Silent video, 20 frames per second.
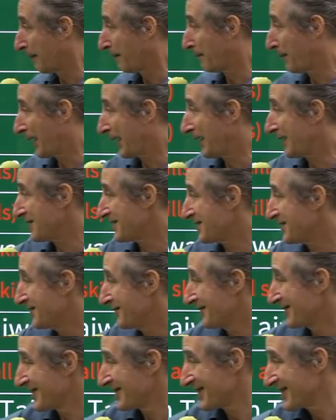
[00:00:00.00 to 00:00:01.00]
But as you
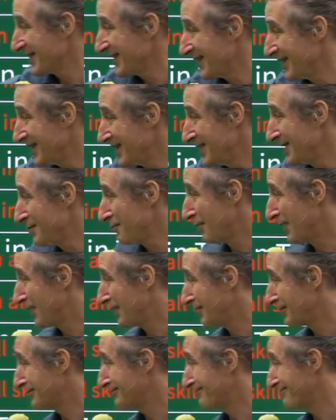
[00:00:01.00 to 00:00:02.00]
can see,
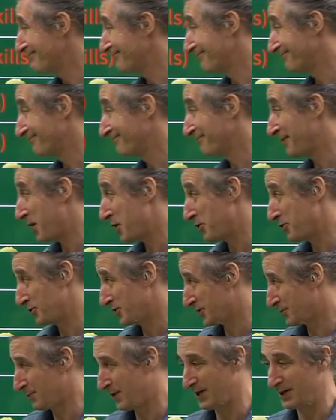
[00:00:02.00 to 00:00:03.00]
well,
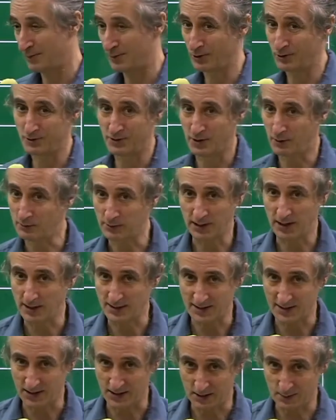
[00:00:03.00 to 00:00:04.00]
most people don't get
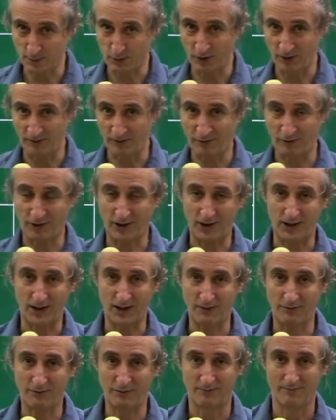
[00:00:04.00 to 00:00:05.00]

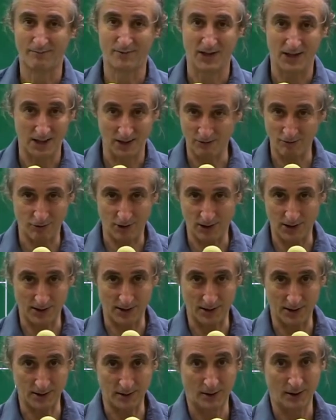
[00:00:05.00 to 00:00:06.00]
6.5 in
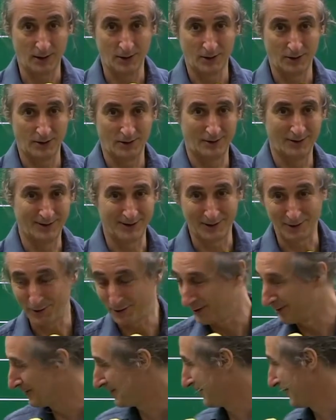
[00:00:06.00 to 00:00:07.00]
reading
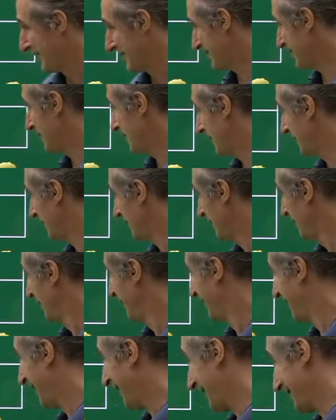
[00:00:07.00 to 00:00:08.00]
or listening,
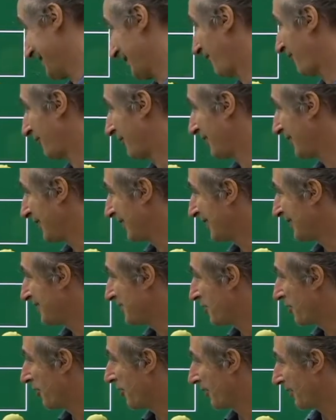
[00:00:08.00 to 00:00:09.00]
and definitely
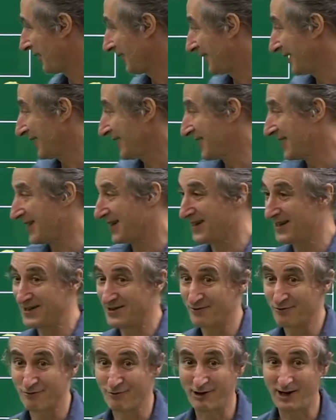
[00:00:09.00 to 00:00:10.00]
not
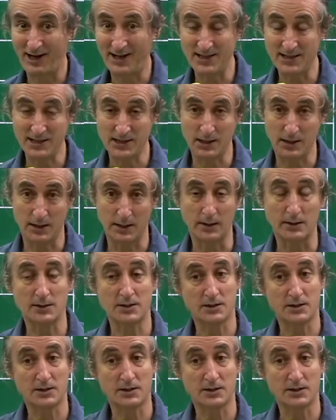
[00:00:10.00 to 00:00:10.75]
in writing.